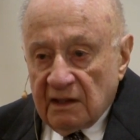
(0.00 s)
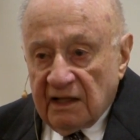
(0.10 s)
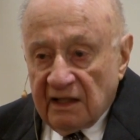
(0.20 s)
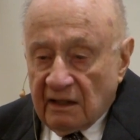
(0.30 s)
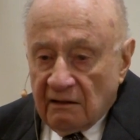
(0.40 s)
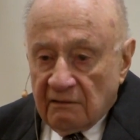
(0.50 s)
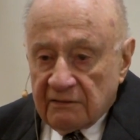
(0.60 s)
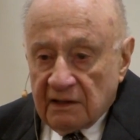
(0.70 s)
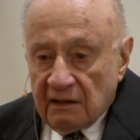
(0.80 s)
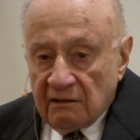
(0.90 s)
get it,
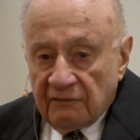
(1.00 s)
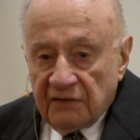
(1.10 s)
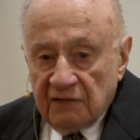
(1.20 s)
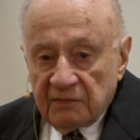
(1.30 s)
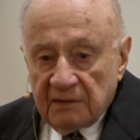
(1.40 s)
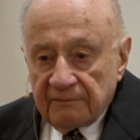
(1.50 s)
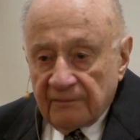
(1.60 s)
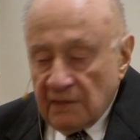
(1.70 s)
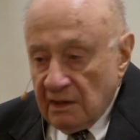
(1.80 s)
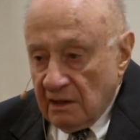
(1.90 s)
off! get it off the easement.
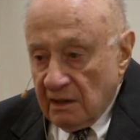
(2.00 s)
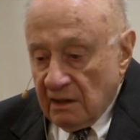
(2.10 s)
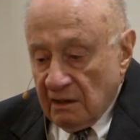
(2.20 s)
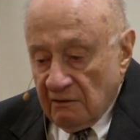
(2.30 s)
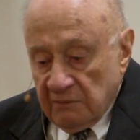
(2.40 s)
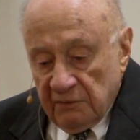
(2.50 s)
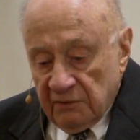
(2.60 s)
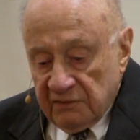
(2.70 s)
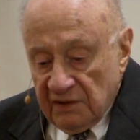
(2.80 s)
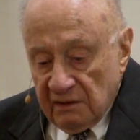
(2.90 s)
And I
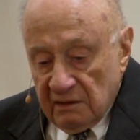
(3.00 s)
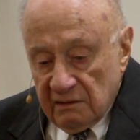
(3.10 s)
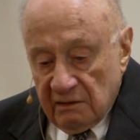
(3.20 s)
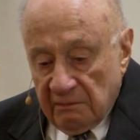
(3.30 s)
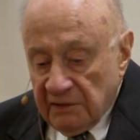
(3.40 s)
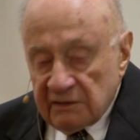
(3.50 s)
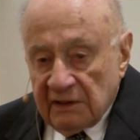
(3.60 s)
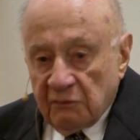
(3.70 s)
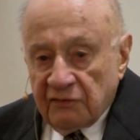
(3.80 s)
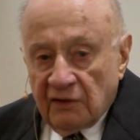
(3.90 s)
remember he said, the building will